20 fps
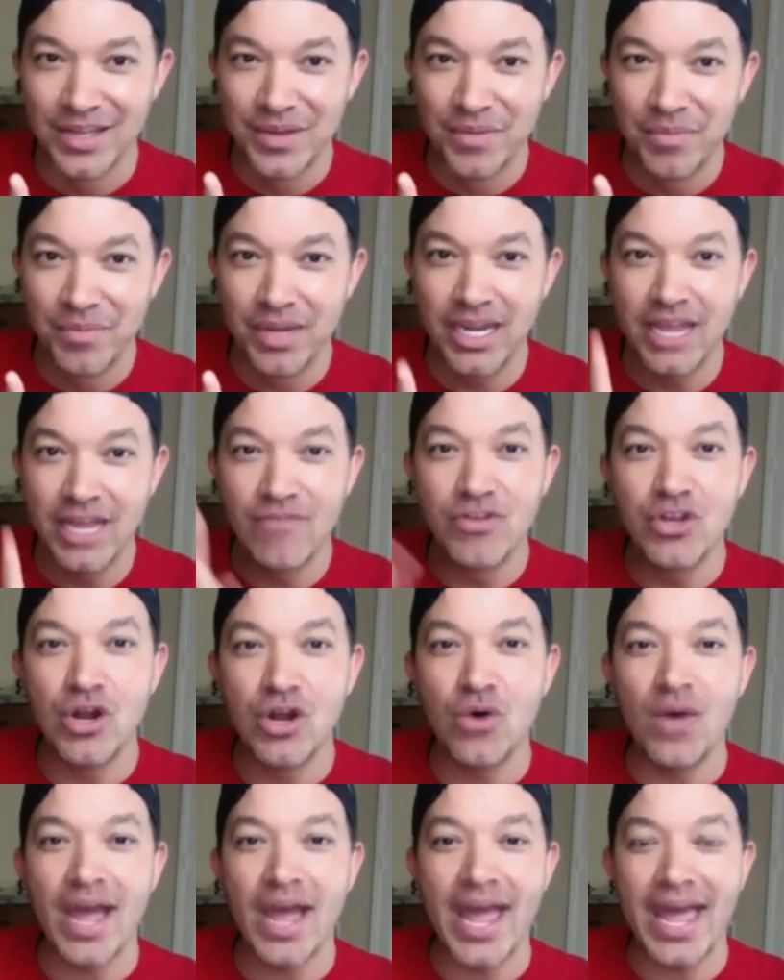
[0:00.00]
But if you
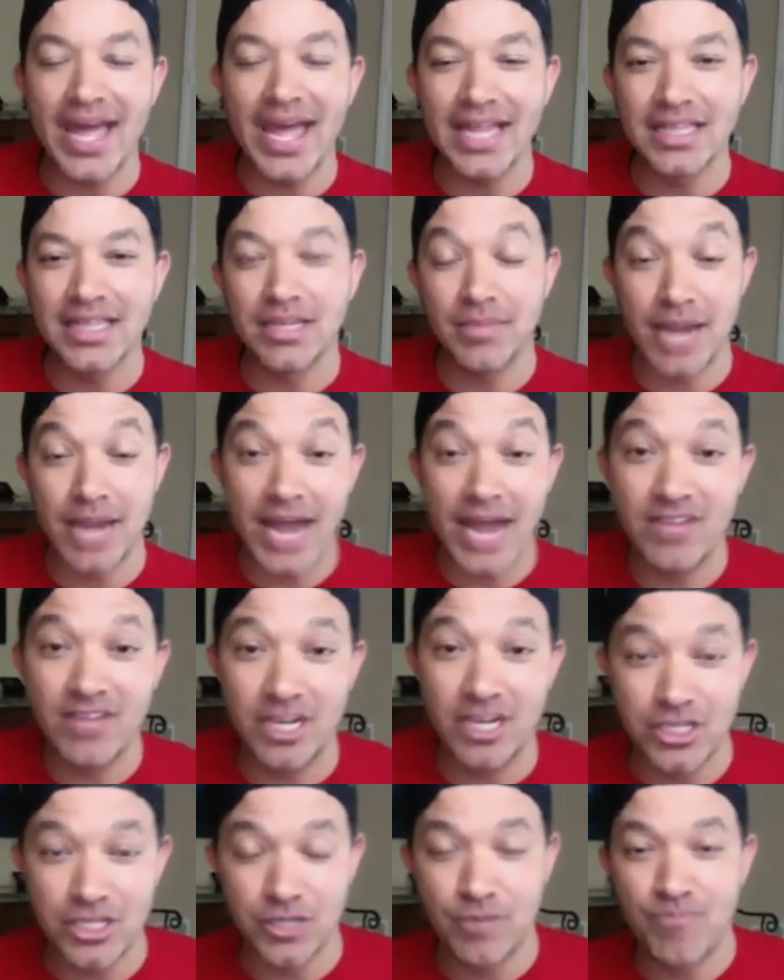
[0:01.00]
don't add them, and I've done
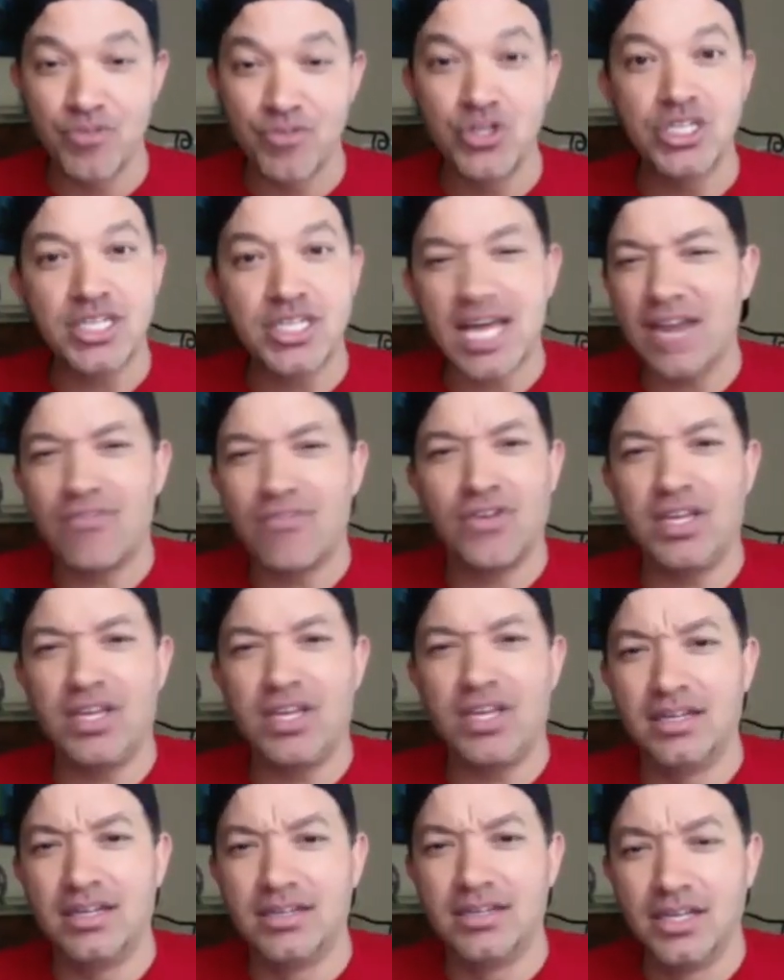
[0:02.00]
it too, you just kind of
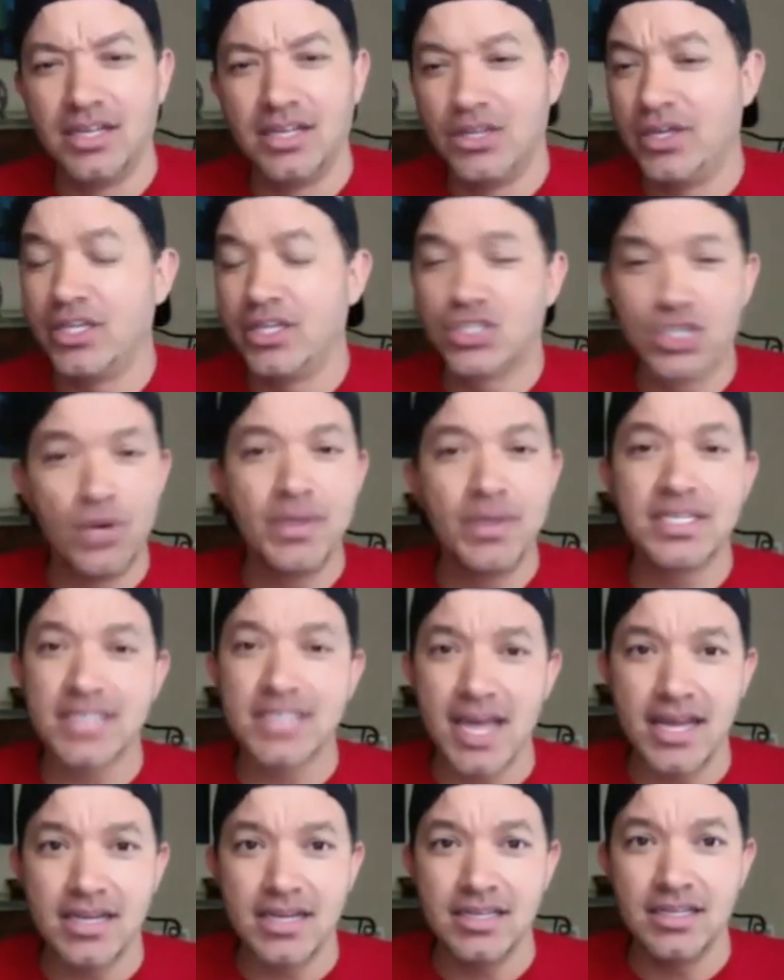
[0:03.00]
forget. You get so
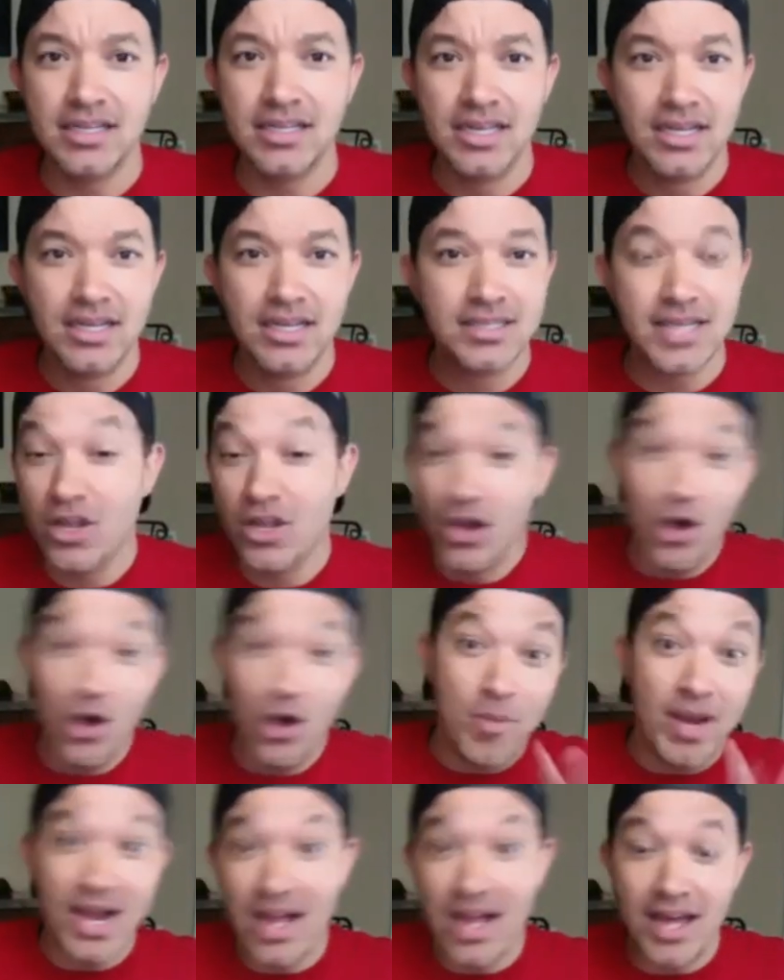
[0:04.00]
excited. It's like, oh
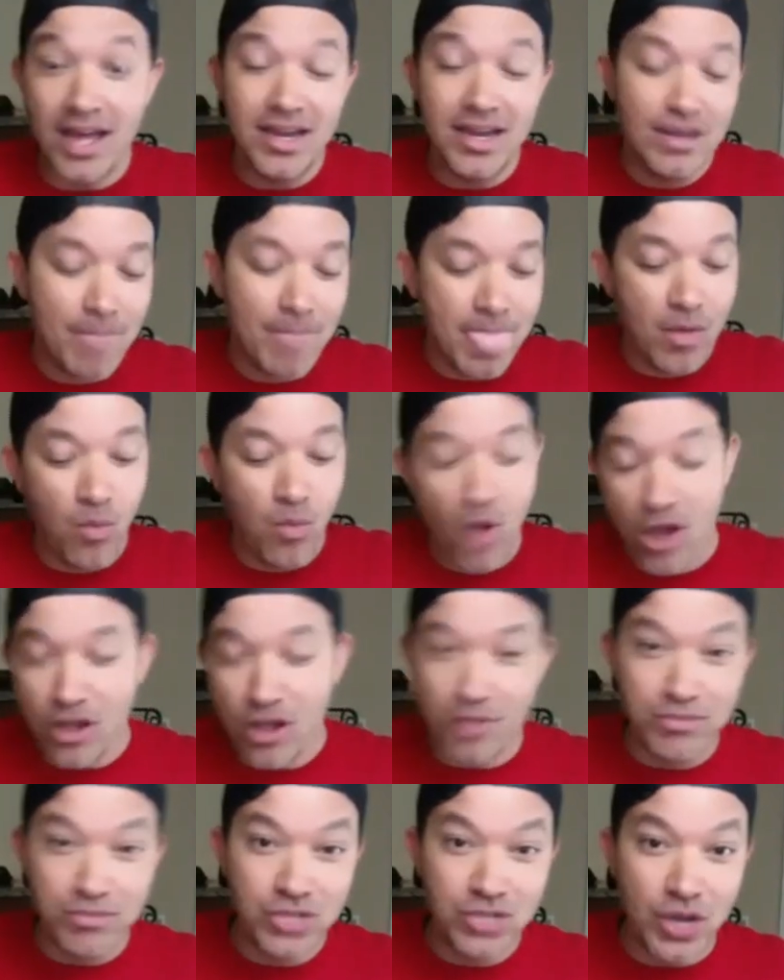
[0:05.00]
my God,
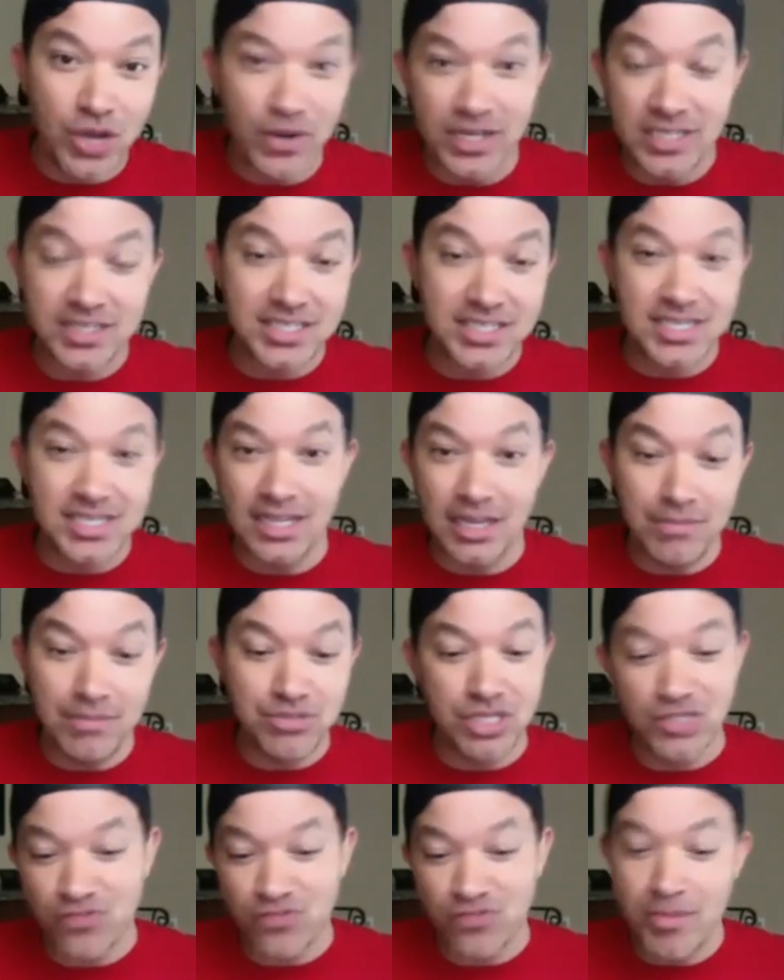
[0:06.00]
welcome Jody to the team.
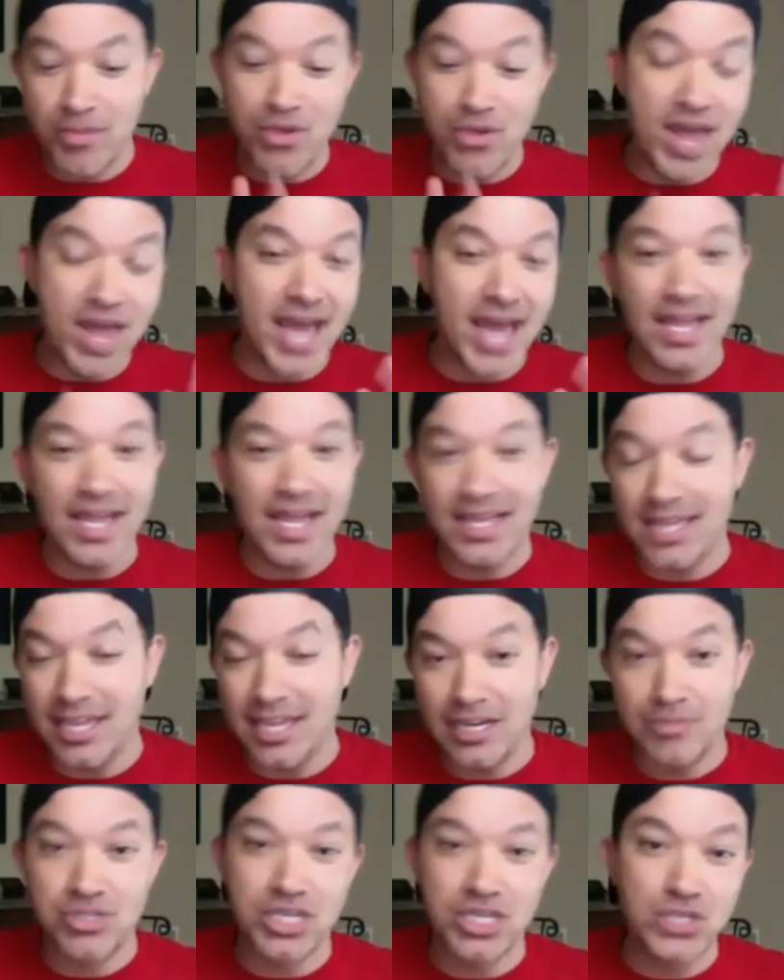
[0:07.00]
She's from United
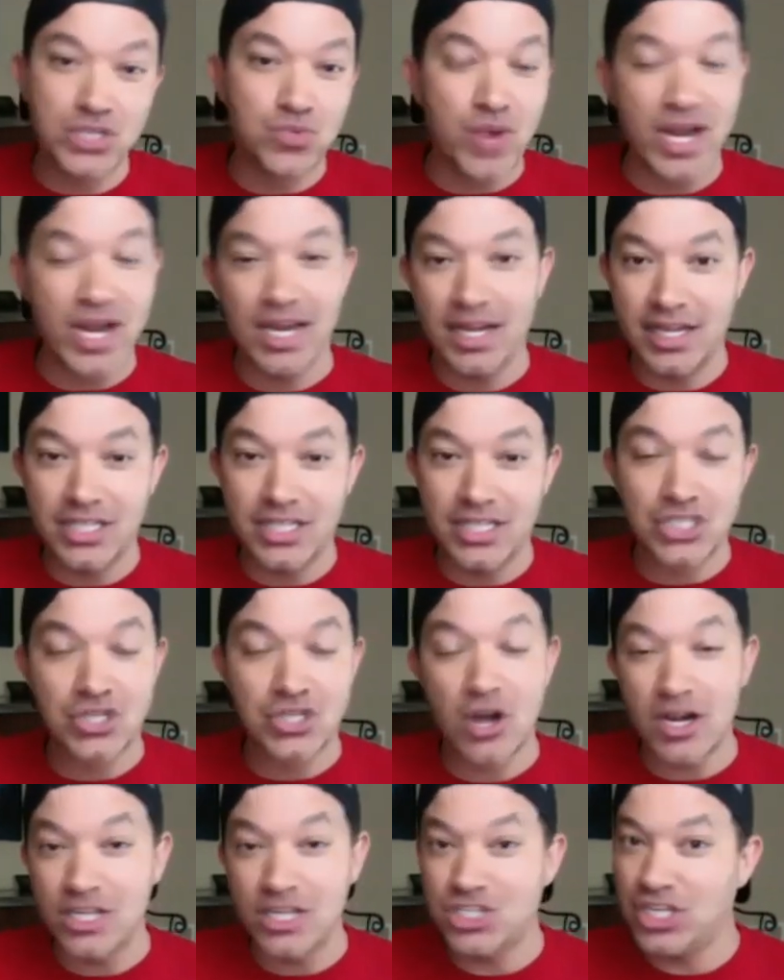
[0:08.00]
Kingdom. She's ready to get
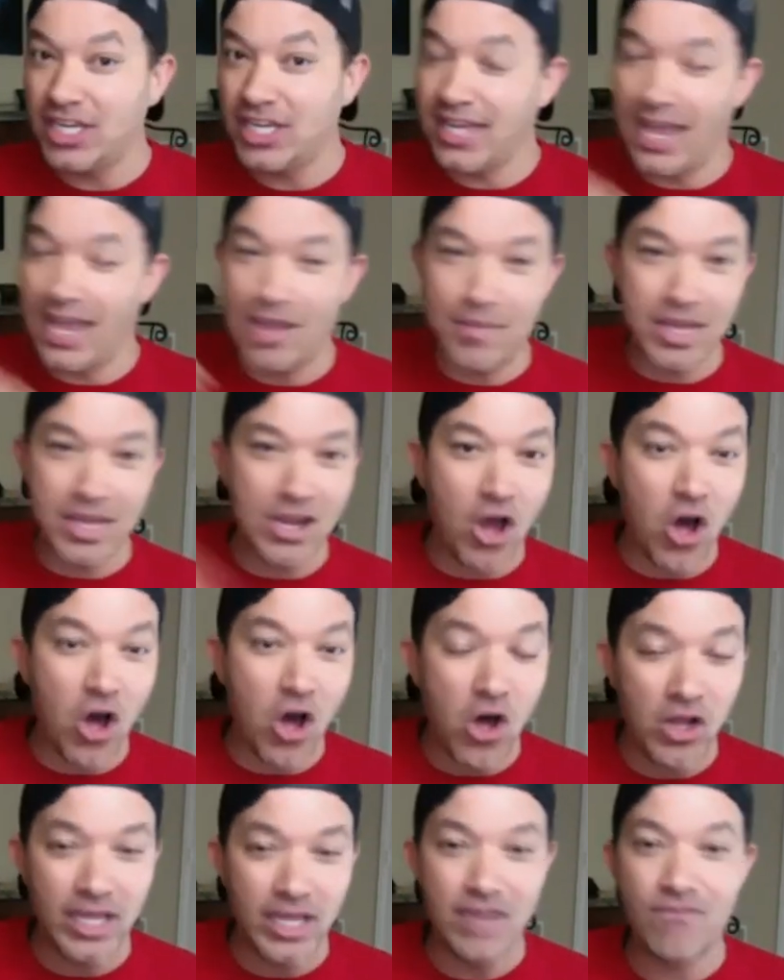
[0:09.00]
started. She came in
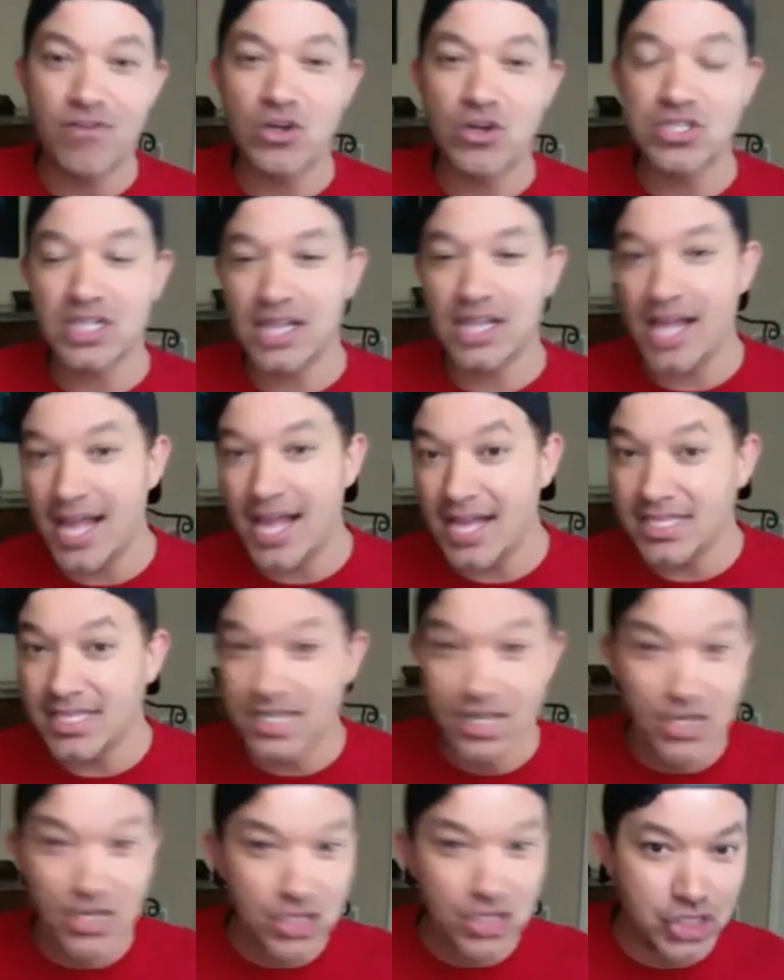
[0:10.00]
all in first class.
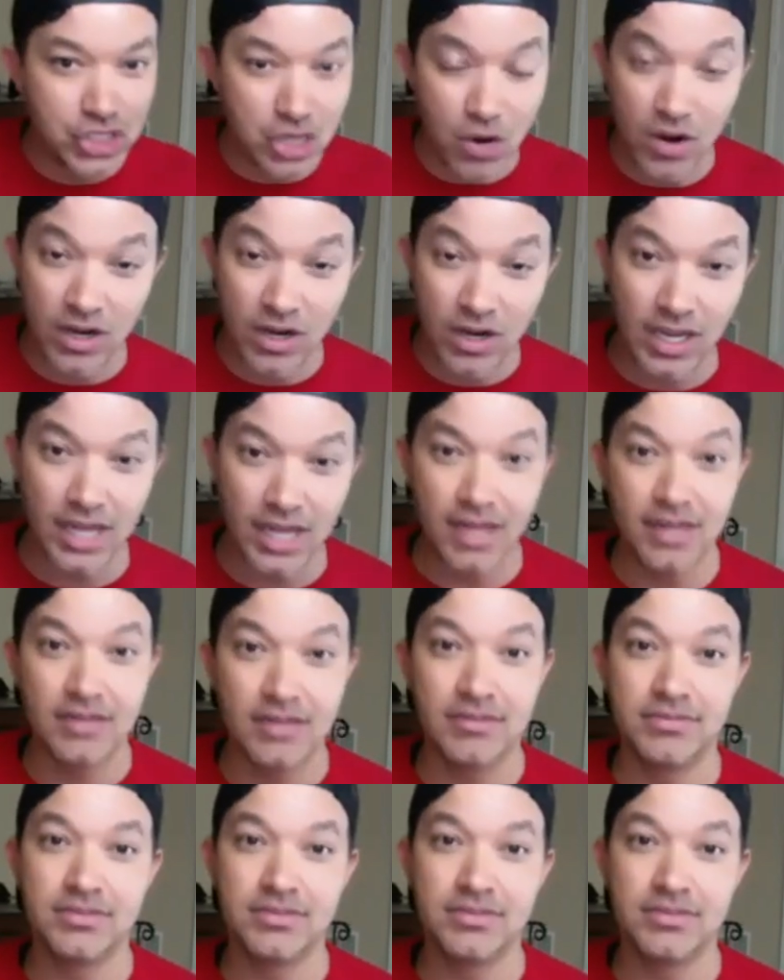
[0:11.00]
Show her love.